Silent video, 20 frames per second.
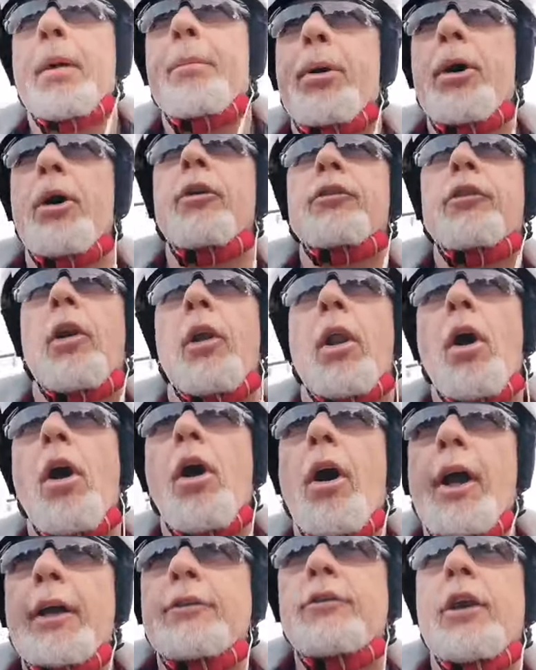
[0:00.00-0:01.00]
personal
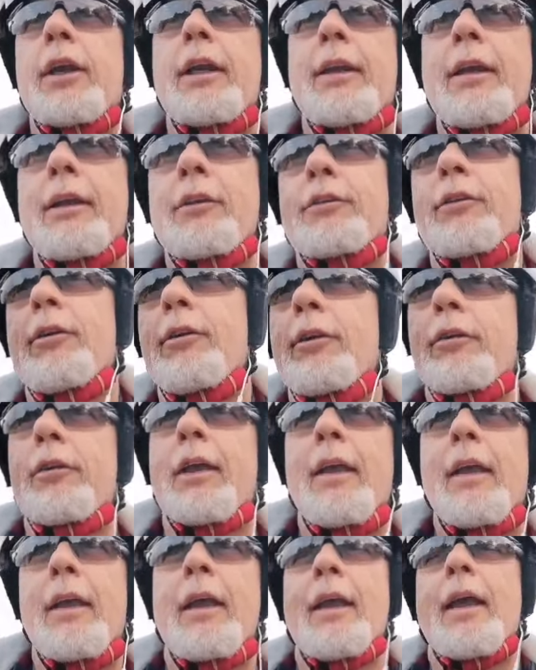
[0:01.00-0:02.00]
hygiene issues.
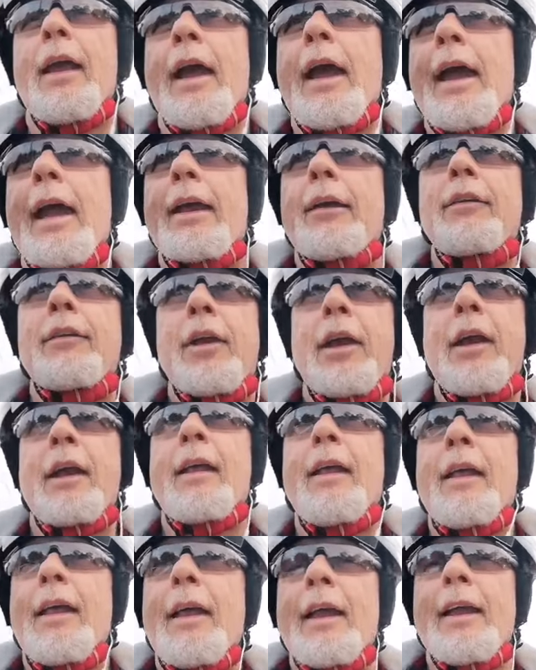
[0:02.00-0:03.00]
And
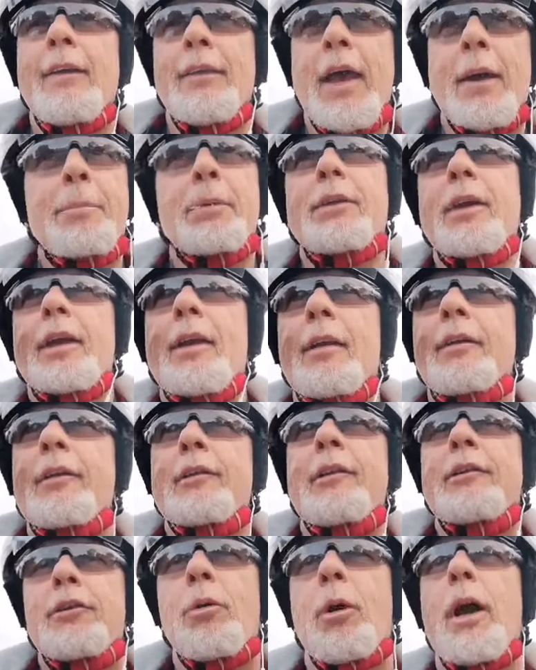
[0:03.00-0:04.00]
in that particular
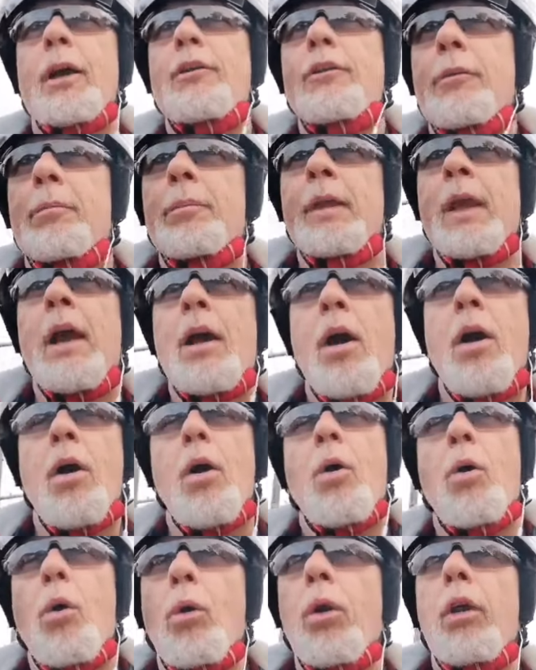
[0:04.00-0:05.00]
situation,
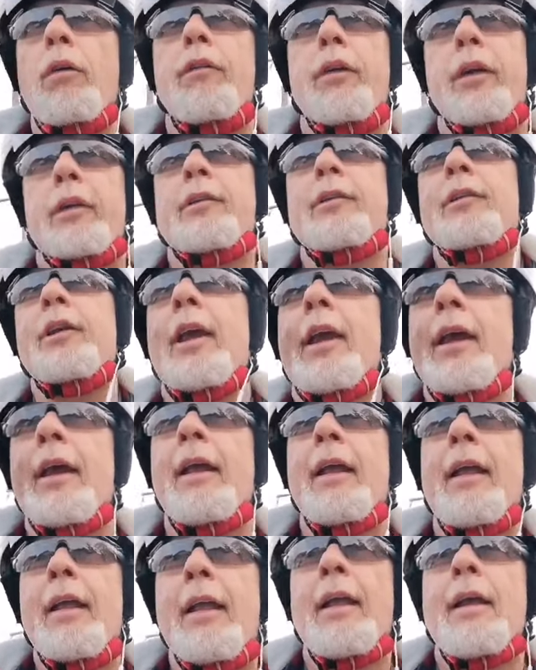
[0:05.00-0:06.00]
all of us,
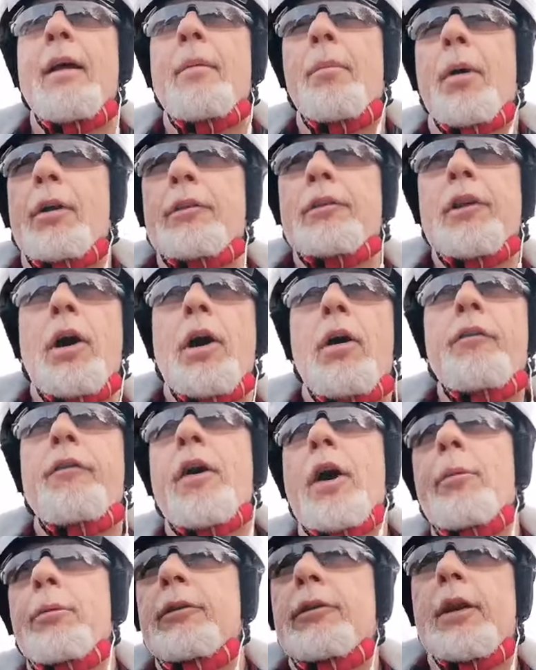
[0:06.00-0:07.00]
myself,
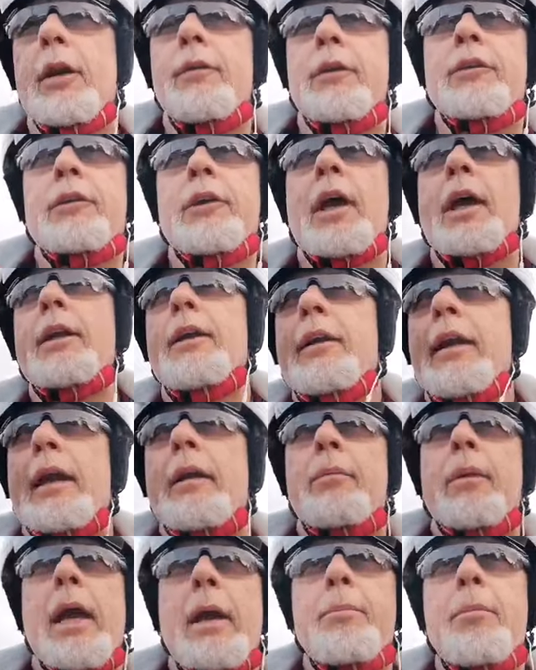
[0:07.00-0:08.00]
I was devastated,
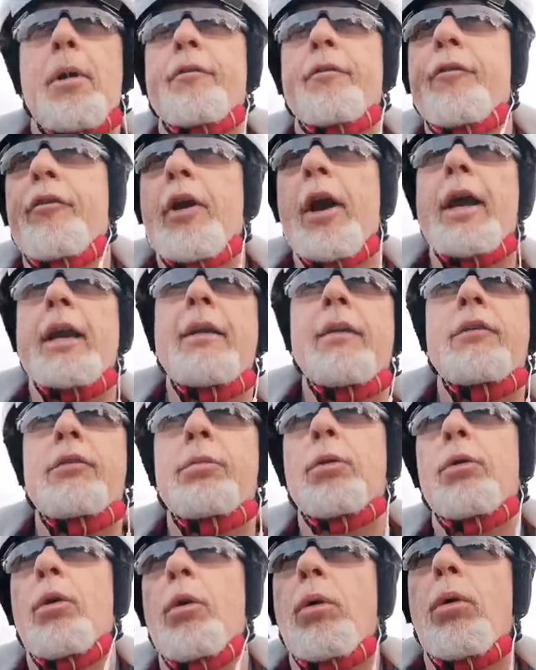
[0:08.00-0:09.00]
and my friends
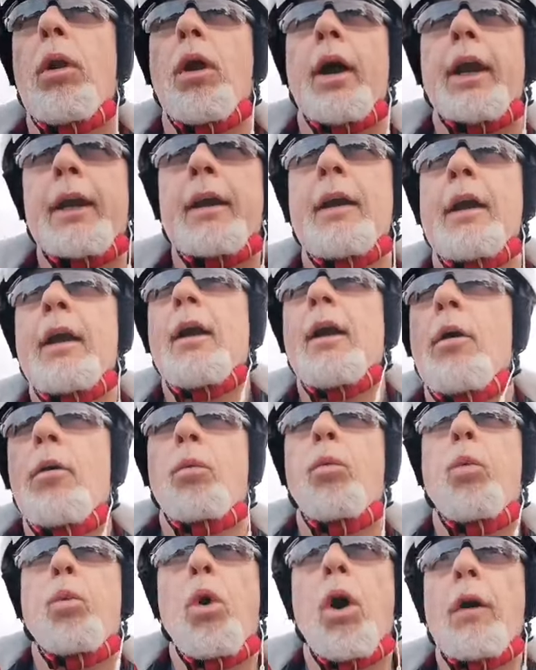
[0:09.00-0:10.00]
were all like,
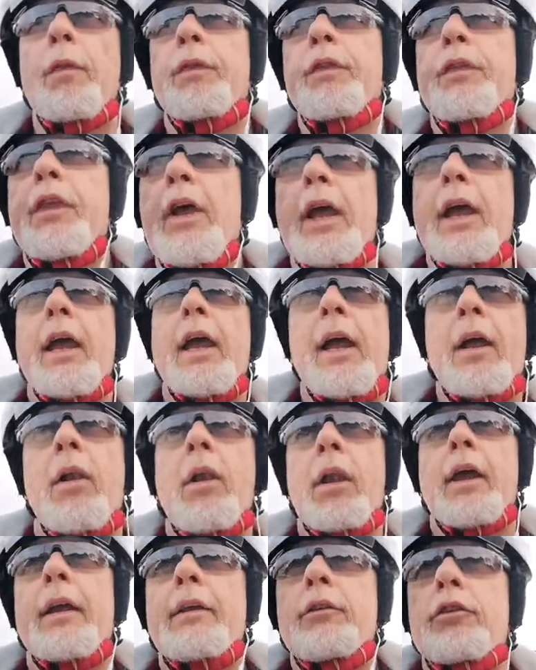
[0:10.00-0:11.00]
what the
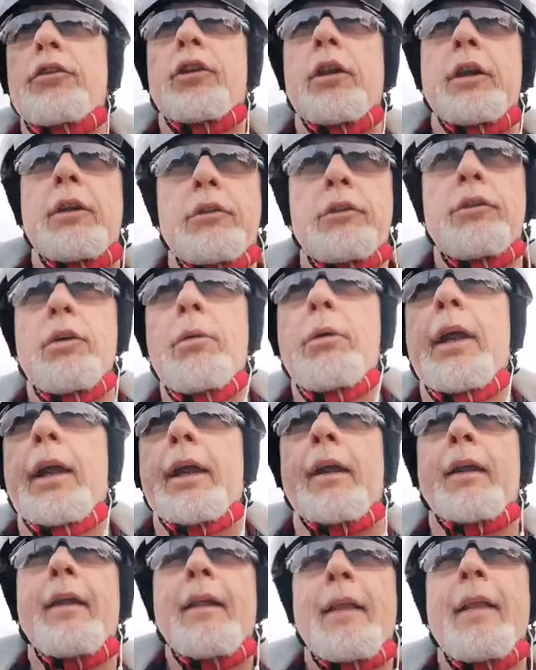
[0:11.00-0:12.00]
hell is she doing?
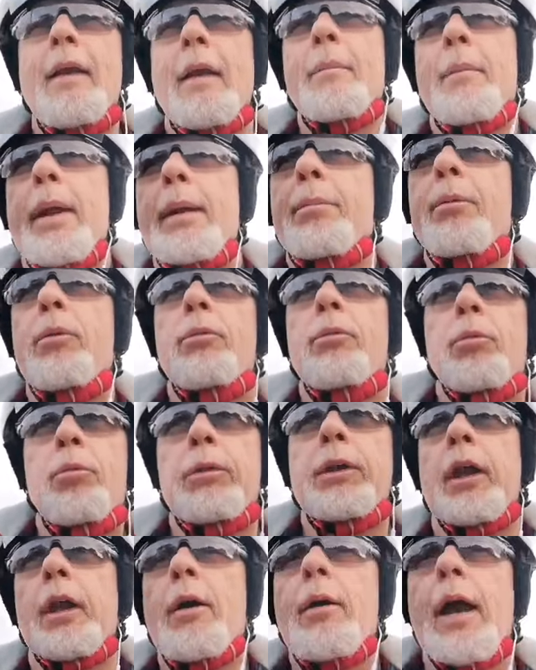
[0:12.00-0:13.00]
People,
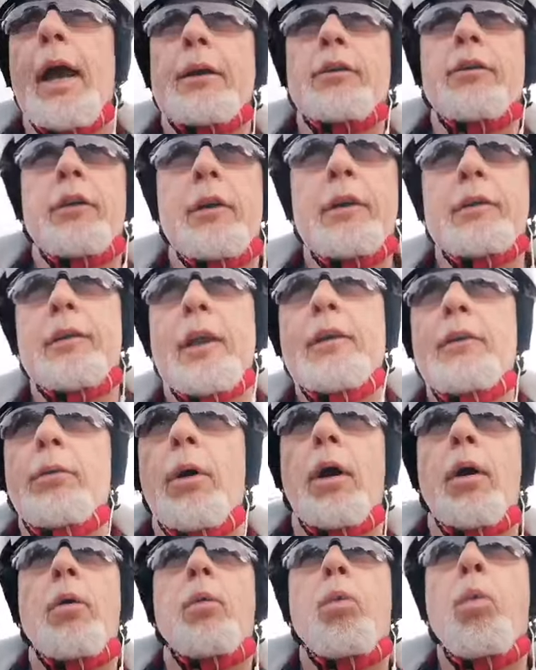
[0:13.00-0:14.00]
actually said to
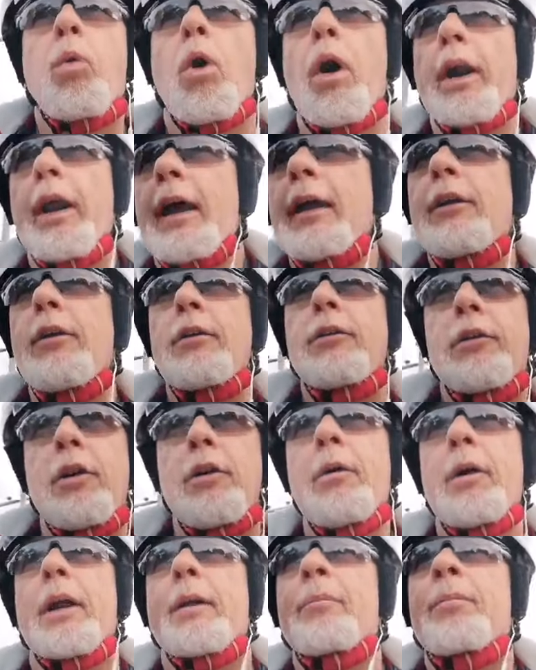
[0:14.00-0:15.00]
her, what are you
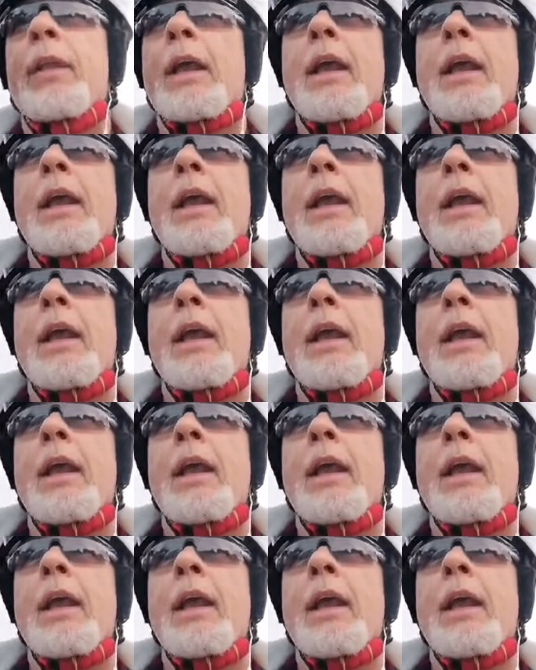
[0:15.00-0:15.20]
doing?